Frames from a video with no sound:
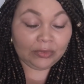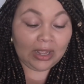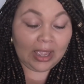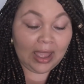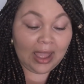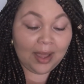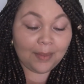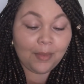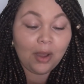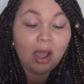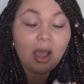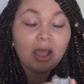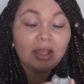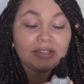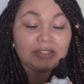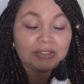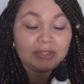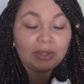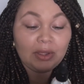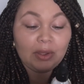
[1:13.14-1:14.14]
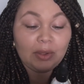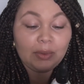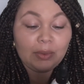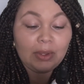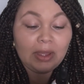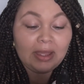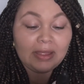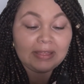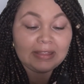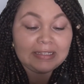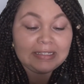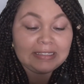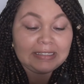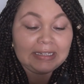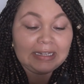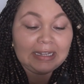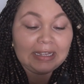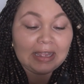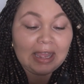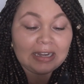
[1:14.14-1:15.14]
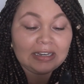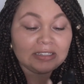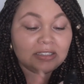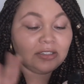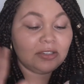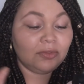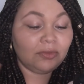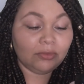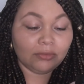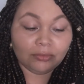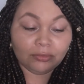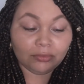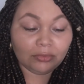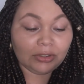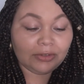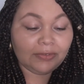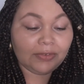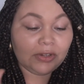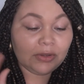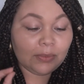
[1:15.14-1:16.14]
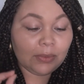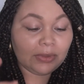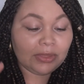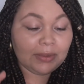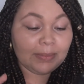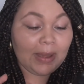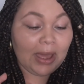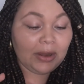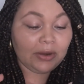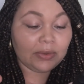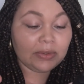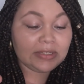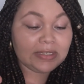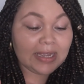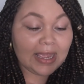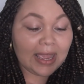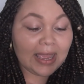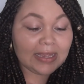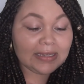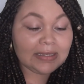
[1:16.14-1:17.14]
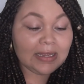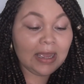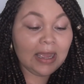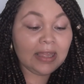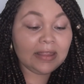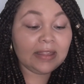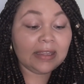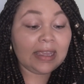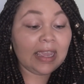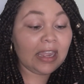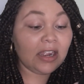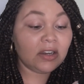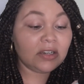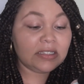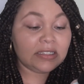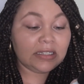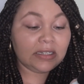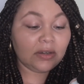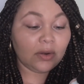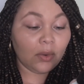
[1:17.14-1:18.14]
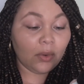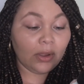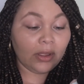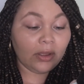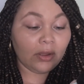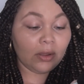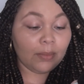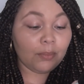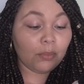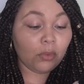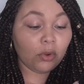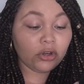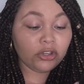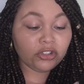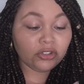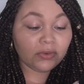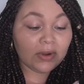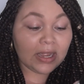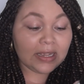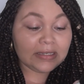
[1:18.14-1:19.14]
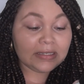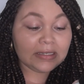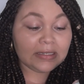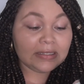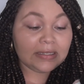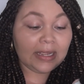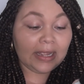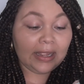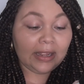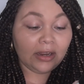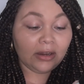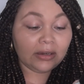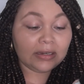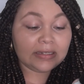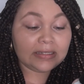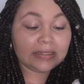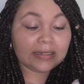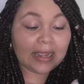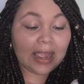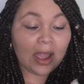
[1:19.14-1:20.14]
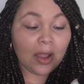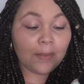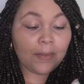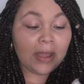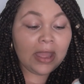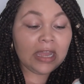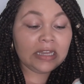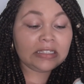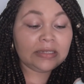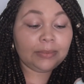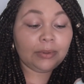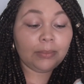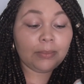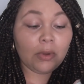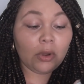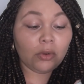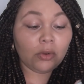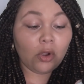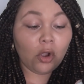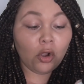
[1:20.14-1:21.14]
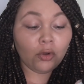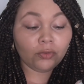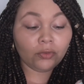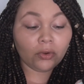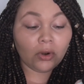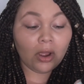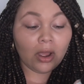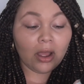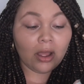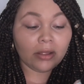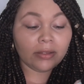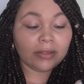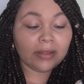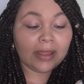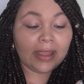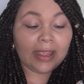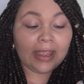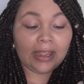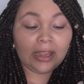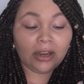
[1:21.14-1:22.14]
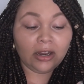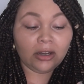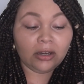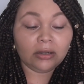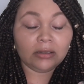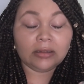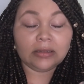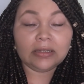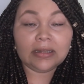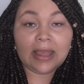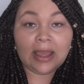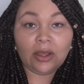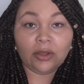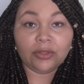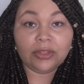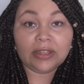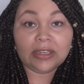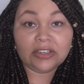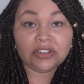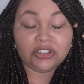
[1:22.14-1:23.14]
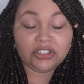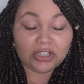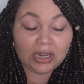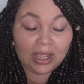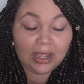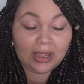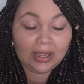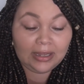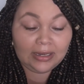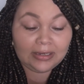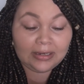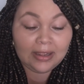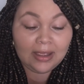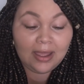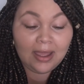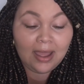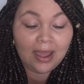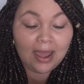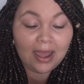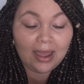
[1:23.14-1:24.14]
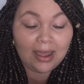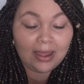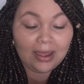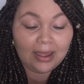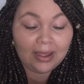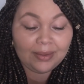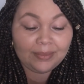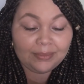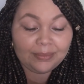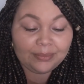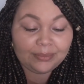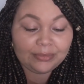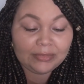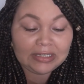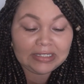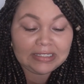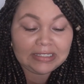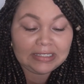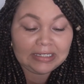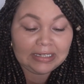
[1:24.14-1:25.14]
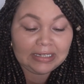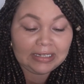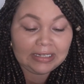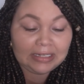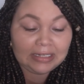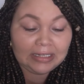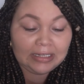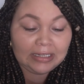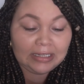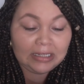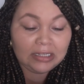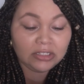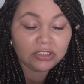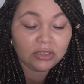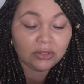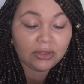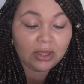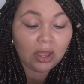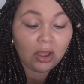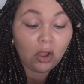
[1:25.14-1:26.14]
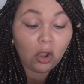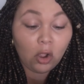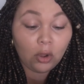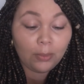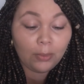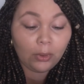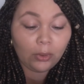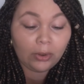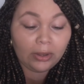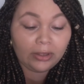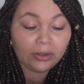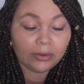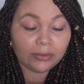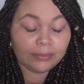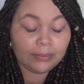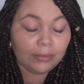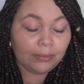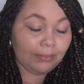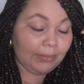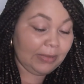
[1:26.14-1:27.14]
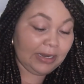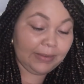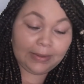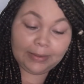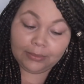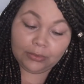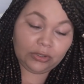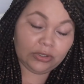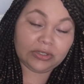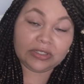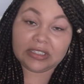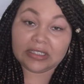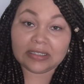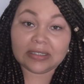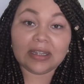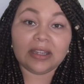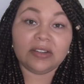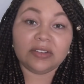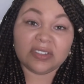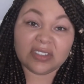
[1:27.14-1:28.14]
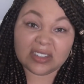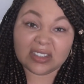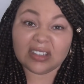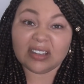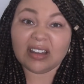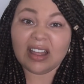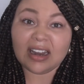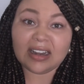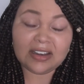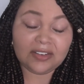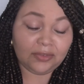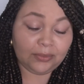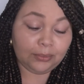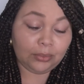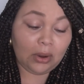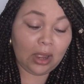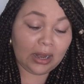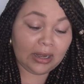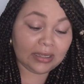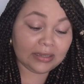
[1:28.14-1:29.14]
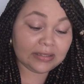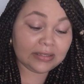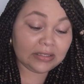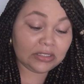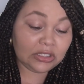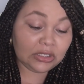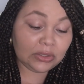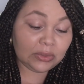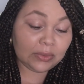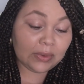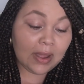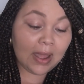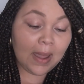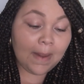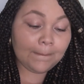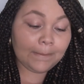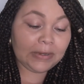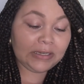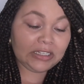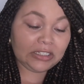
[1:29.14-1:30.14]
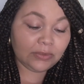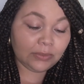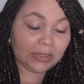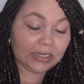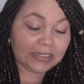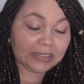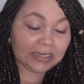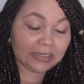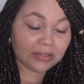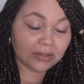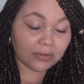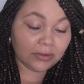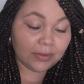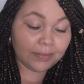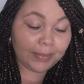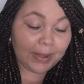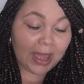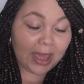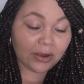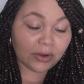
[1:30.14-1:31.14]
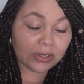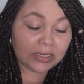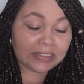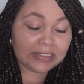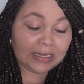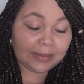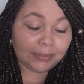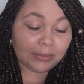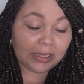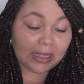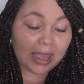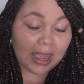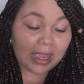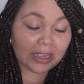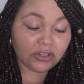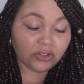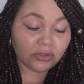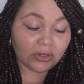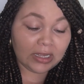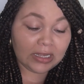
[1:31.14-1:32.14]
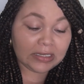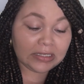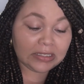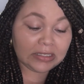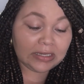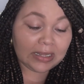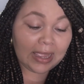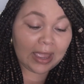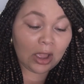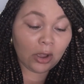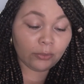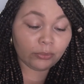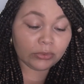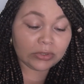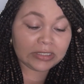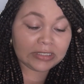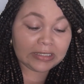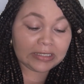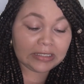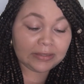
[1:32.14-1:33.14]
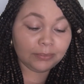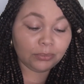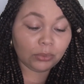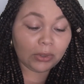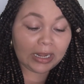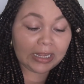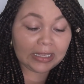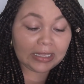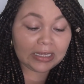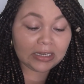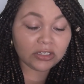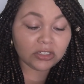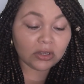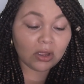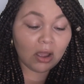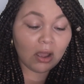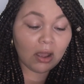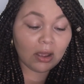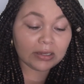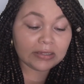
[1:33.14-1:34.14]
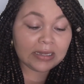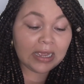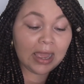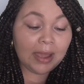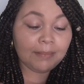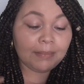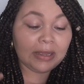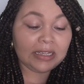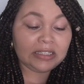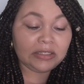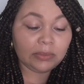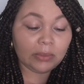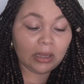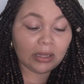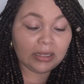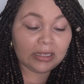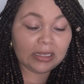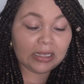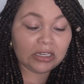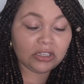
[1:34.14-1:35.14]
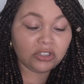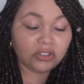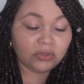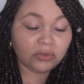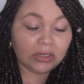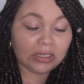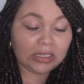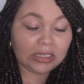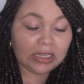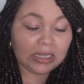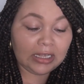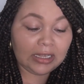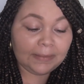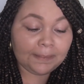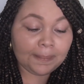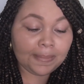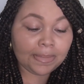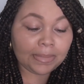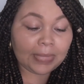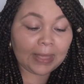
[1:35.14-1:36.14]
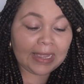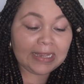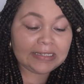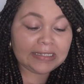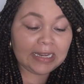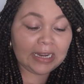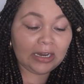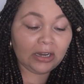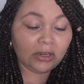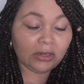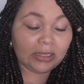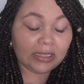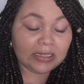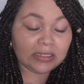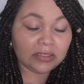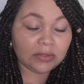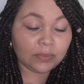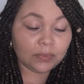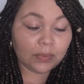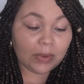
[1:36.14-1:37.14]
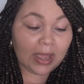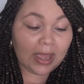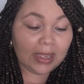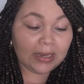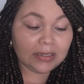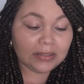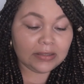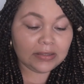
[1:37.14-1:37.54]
Also, let's see, I just to review what the bottle says, the carrot seed oil moisturizes hair and scalp to promote overall hair health and shine. Let's see. So the jojoba oil, many people use this. I use this in a lot of different products too, but just what it says on the bottle, it deeply hydrates to help resist breakage caused by swelling and shrinking as hair gets wet.